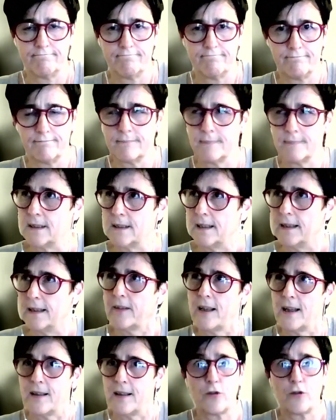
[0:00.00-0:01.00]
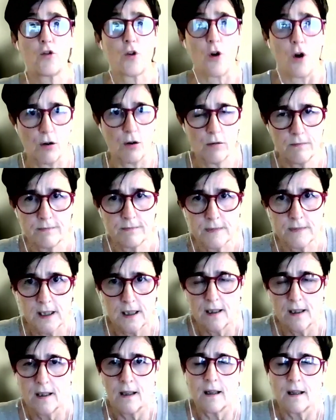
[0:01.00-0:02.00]
let's say, strong
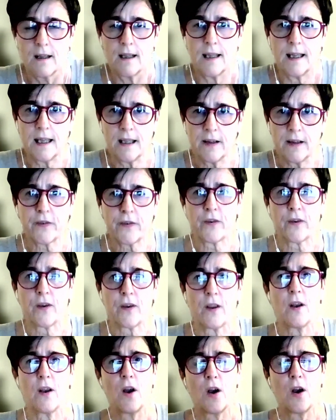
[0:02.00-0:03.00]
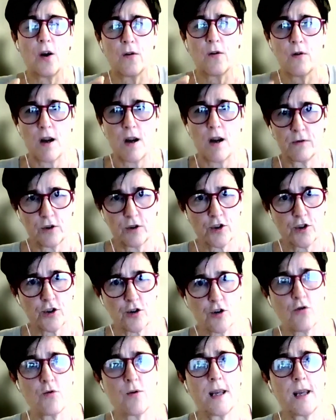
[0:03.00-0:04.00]
is around
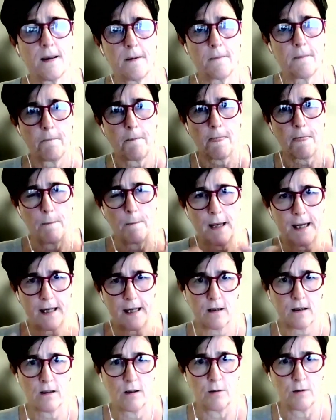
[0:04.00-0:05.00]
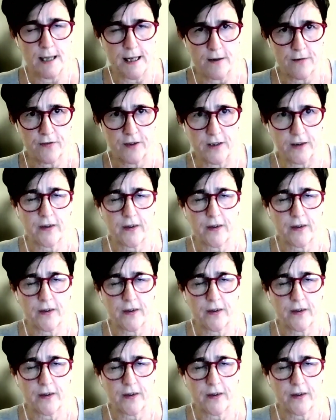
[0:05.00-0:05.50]
showing medical benefits.